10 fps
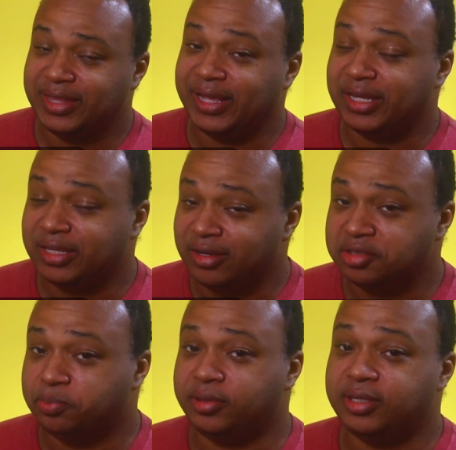that it
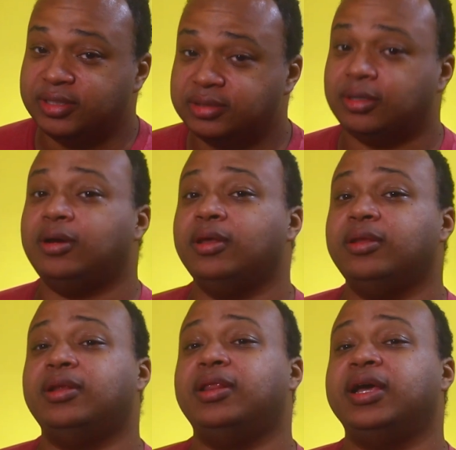comes
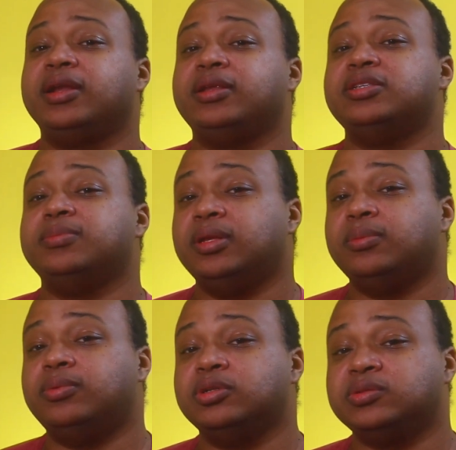pre-installed in a lot of these
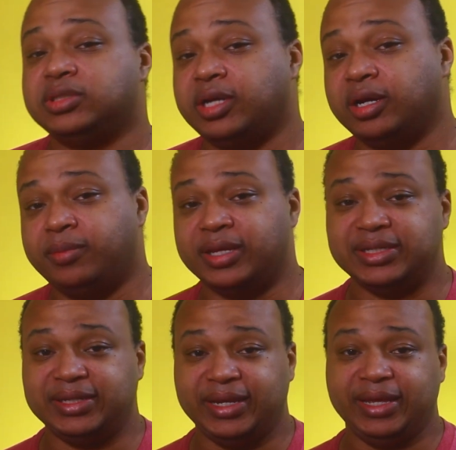motherboards we're talking about
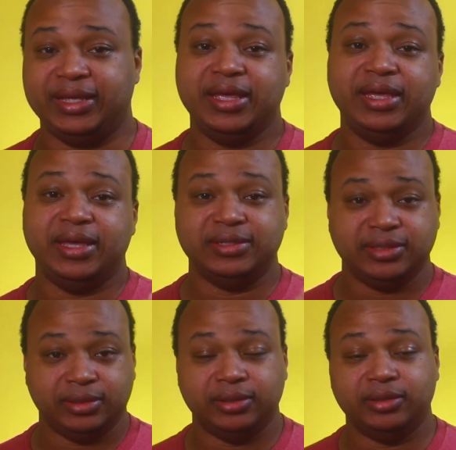today
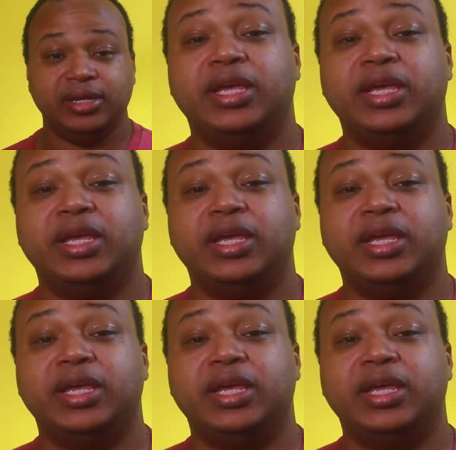is good.